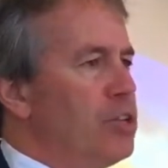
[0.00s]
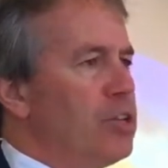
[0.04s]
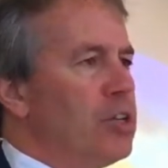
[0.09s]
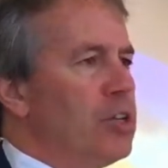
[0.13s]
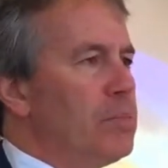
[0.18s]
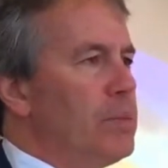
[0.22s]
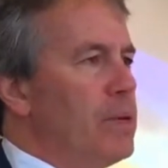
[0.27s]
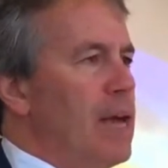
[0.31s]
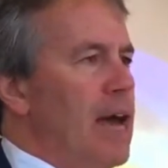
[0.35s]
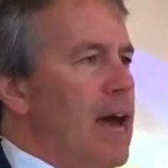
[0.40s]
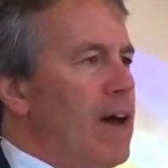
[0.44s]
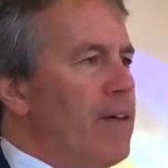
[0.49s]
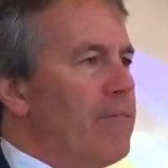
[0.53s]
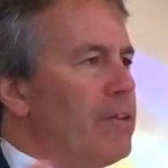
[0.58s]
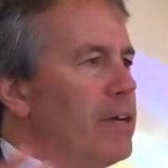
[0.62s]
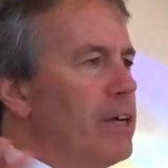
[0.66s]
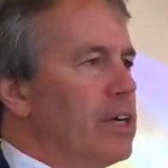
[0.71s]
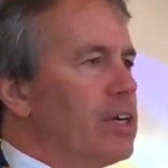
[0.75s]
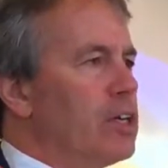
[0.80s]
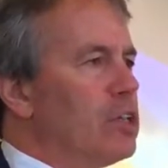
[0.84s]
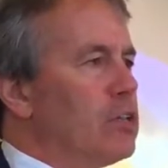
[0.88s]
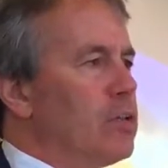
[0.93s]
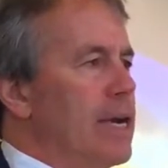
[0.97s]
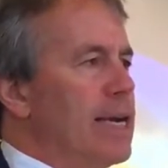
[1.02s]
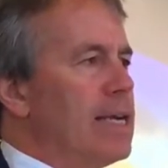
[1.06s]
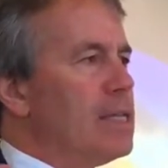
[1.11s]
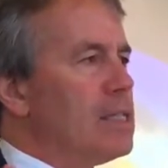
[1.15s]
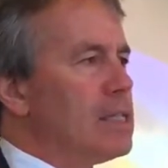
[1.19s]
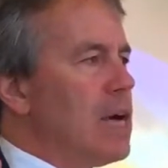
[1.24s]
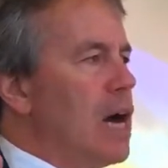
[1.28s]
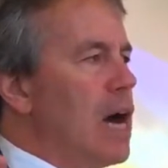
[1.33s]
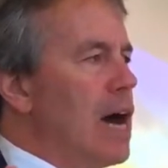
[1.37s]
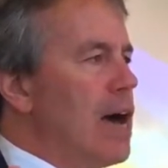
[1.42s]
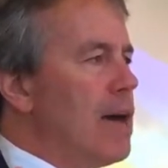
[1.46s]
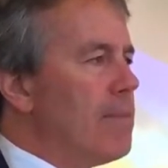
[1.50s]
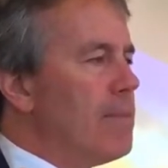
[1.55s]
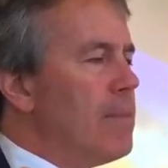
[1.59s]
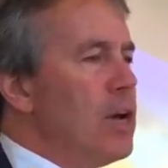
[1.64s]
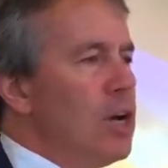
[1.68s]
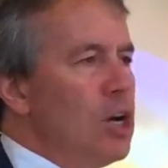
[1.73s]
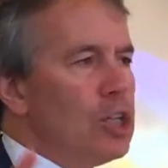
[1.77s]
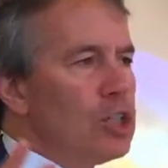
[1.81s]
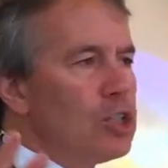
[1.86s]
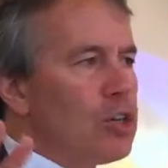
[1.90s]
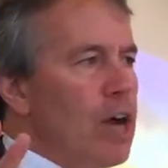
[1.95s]
You could be having a great
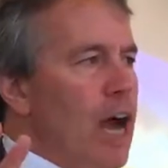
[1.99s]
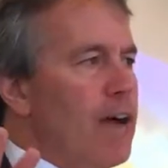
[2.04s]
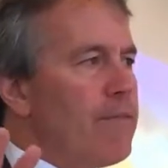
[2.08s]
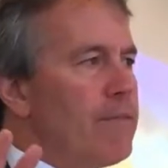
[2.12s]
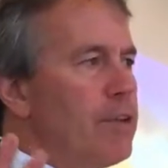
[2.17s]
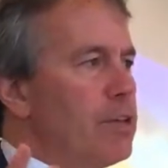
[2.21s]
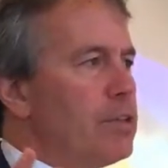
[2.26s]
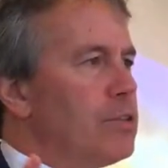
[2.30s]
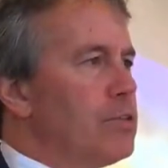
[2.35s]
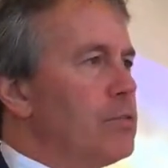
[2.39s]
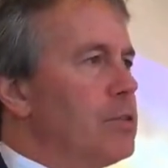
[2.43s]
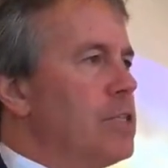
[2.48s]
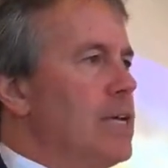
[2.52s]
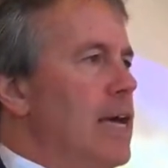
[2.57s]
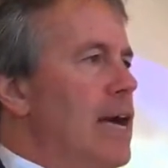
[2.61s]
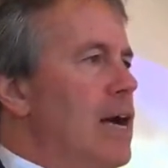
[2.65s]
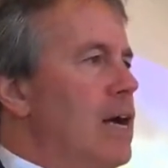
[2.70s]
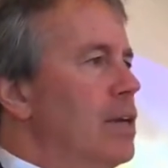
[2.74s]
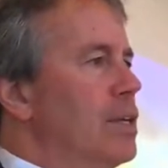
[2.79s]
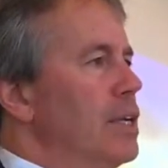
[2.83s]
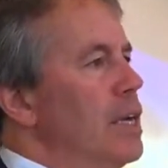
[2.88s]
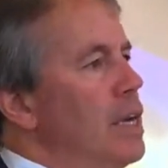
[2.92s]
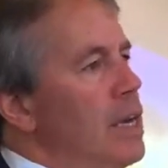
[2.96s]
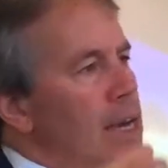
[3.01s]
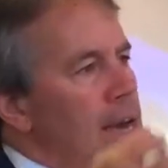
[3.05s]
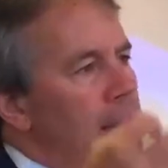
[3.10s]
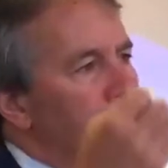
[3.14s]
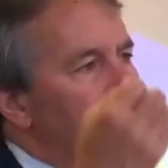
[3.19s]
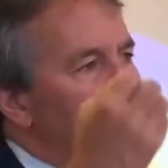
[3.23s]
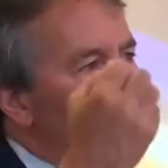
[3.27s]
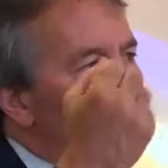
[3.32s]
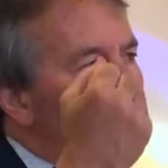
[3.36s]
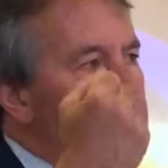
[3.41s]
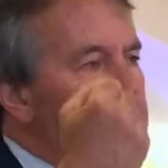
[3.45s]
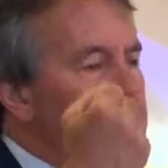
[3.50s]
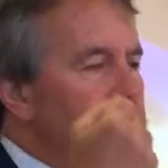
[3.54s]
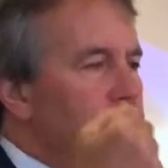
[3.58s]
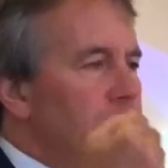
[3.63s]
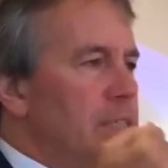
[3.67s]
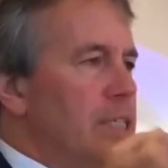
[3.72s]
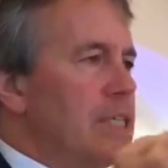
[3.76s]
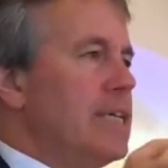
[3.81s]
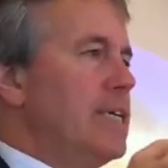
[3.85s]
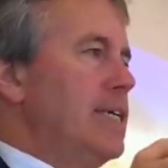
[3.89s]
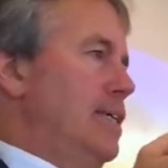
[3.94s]
time driving through town, and then when you
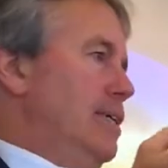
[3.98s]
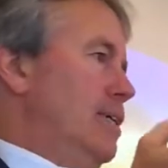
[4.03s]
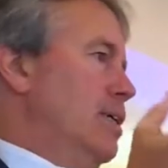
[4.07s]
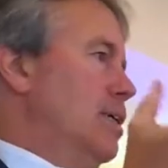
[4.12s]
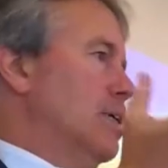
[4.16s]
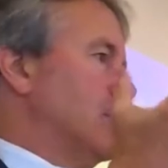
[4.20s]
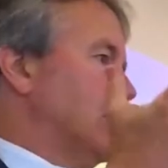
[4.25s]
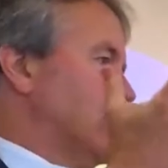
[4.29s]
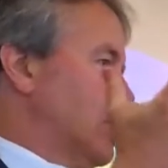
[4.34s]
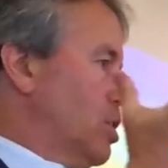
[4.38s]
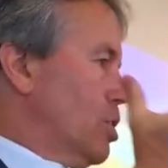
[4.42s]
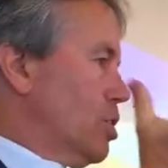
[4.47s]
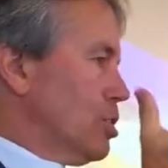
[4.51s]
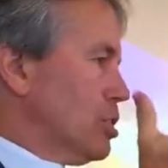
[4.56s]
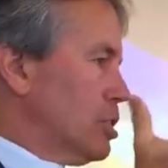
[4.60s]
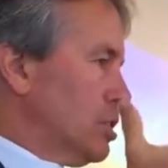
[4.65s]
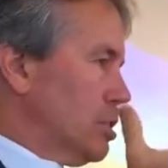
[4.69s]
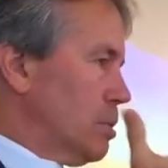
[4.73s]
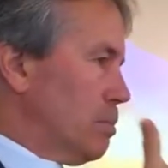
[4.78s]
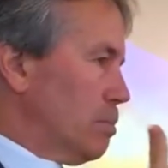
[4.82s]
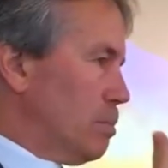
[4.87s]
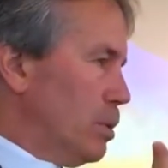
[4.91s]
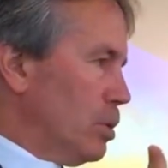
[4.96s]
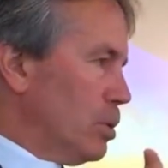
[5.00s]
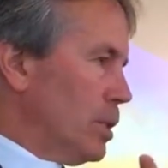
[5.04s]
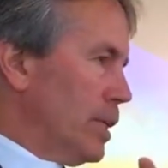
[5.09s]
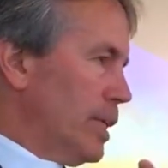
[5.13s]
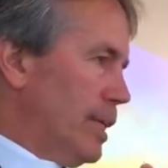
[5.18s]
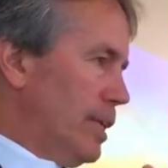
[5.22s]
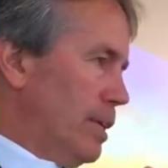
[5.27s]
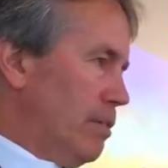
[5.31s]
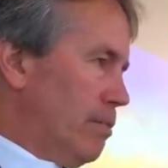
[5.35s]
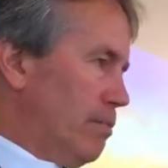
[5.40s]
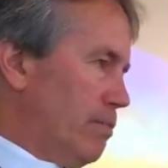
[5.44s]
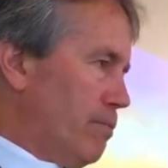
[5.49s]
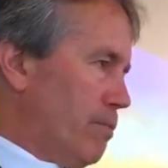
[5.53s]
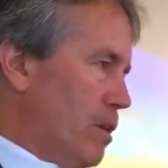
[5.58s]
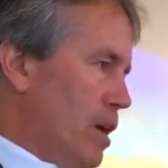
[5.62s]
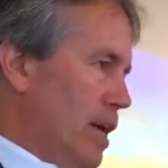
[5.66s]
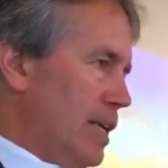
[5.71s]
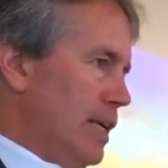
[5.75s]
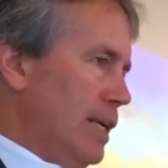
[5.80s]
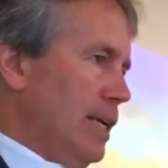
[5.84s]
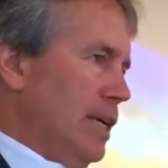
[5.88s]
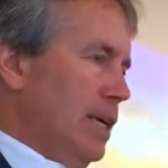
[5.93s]
see the hearse pulling in
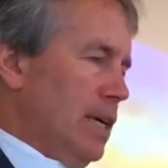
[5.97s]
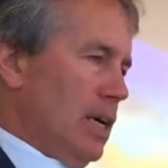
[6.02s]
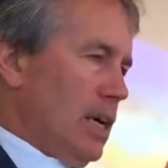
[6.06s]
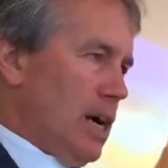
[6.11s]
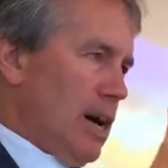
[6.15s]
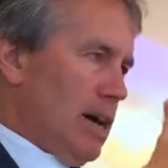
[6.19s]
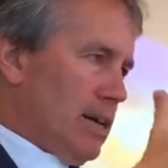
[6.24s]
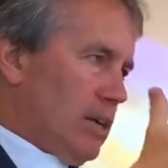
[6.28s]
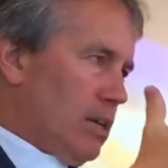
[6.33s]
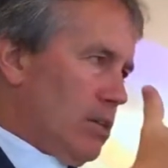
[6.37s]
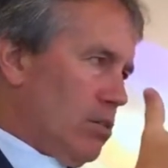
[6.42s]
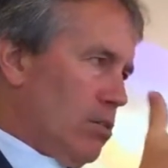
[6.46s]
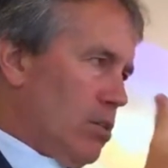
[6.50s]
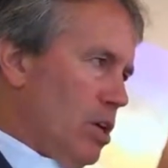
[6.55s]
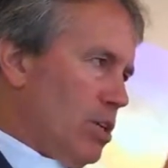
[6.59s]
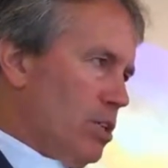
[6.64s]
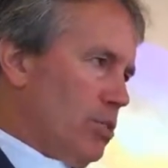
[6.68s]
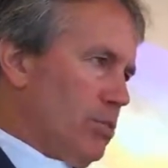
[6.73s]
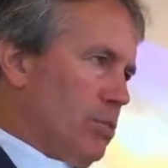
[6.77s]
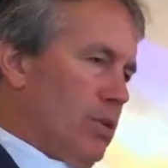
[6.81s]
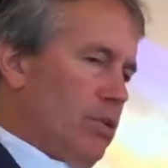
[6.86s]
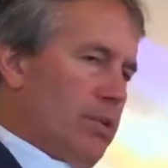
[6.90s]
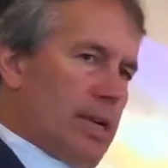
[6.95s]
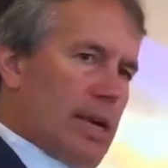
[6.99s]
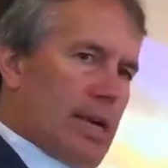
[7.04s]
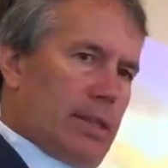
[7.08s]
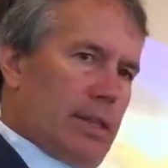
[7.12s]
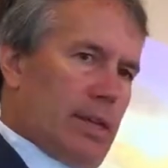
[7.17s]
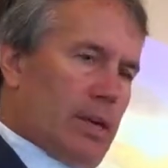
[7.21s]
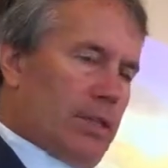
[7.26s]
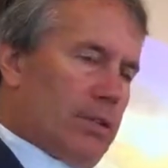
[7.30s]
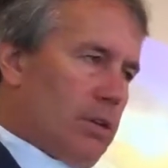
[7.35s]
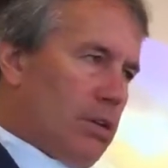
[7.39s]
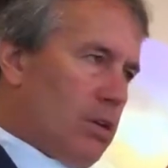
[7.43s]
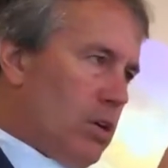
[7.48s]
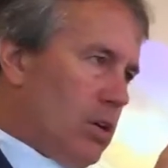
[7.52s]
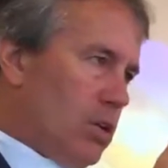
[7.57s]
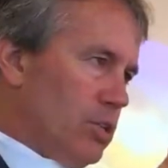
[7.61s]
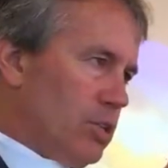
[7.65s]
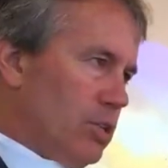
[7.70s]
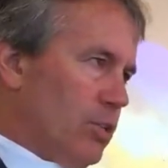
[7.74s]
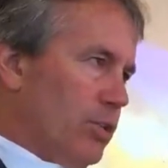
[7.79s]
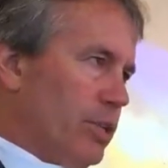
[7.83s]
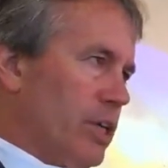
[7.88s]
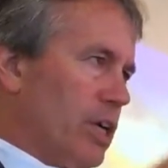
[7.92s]
front at a crossroad and the other
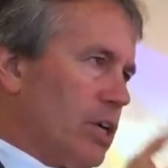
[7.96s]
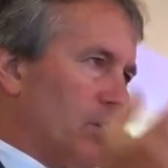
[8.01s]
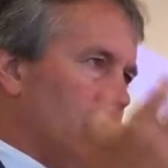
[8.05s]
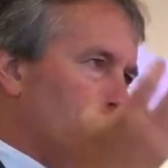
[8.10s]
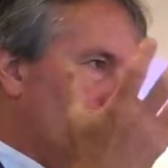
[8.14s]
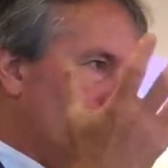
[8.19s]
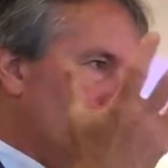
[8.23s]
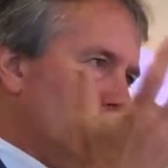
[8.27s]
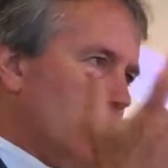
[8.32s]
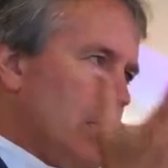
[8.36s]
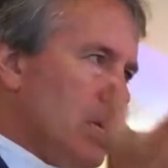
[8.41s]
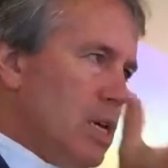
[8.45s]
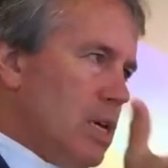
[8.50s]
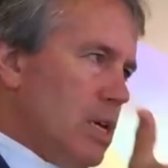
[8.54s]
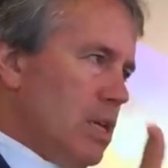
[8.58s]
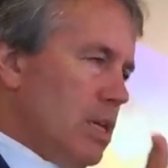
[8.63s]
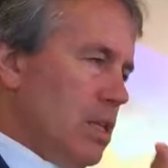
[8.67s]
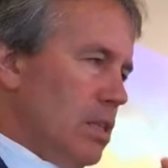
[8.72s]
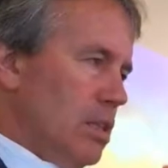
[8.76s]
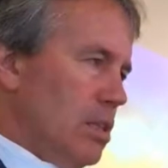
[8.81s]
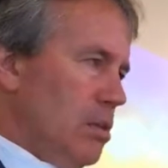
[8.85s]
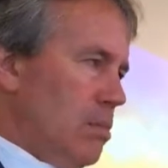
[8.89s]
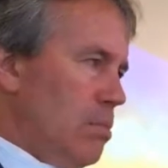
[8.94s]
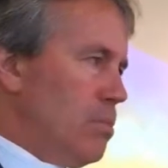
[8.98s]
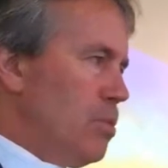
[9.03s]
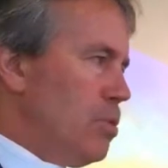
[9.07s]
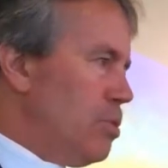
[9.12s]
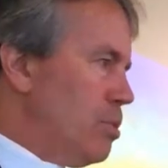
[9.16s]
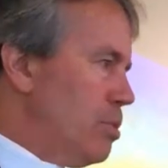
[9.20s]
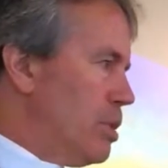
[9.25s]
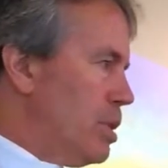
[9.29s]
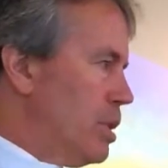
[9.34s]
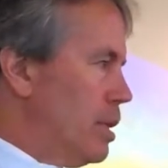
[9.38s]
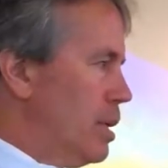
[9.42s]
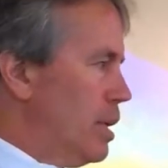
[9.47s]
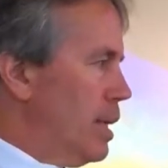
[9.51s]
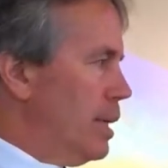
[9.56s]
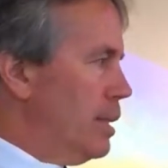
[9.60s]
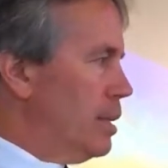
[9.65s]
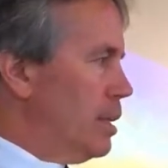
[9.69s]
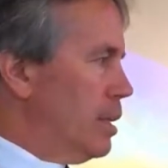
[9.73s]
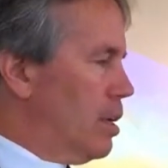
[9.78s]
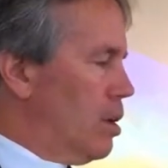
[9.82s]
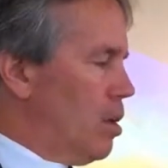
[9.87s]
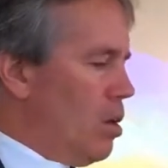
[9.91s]
cars going across, the mood
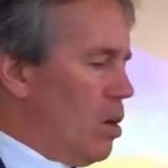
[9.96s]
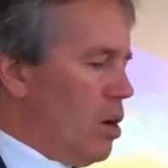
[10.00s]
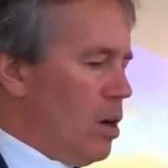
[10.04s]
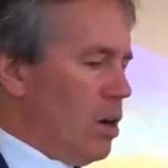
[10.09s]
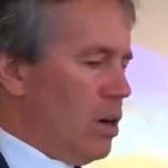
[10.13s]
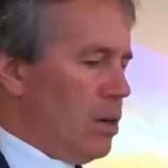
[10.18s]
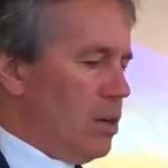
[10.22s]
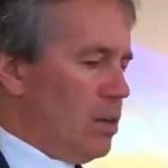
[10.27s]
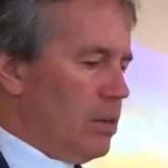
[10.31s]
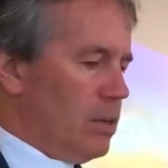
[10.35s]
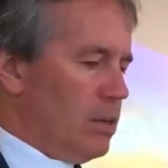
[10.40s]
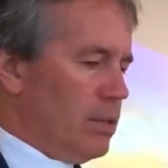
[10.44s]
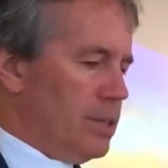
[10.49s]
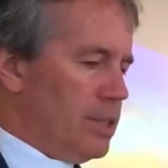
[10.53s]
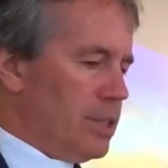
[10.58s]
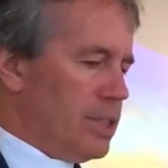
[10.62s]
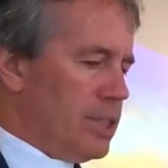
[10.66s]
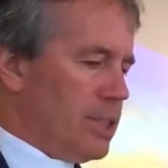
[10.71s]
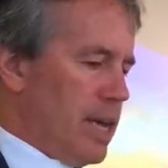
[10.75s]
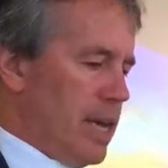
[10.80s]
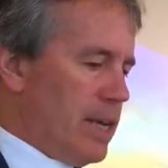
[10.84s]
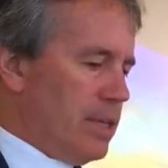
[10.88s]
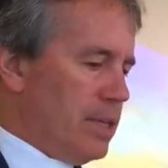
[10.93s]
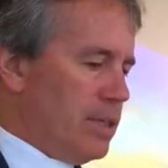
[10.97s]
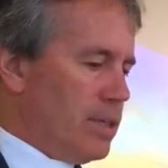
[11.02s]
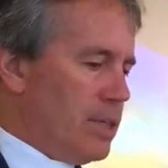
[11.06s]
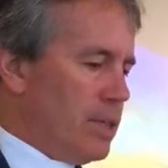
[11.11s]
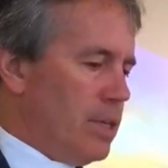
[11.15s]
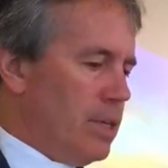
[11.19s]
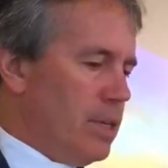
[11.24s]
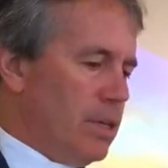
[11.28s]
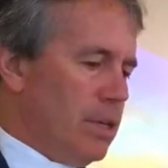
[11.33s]
in the car descends.